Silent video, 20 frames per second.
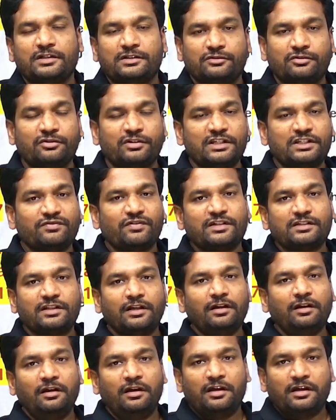So this was
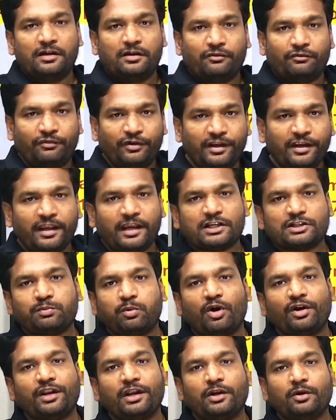the very
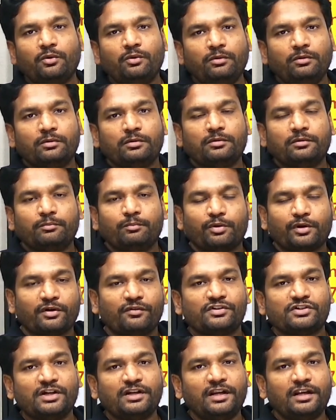exploitative
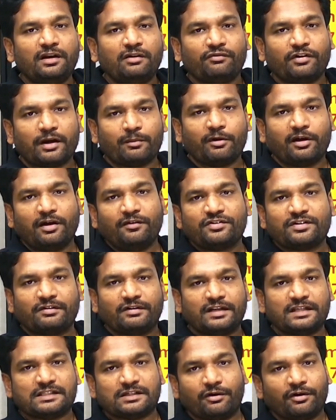provision in Farman of
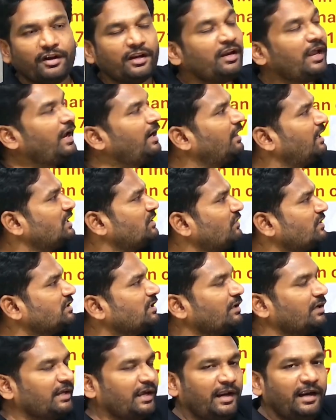1717, and this was
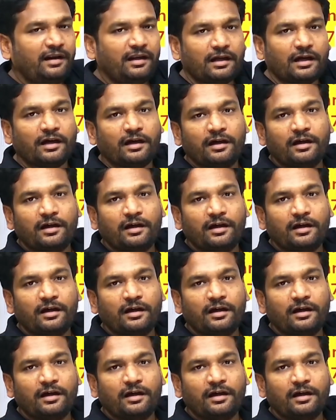the direct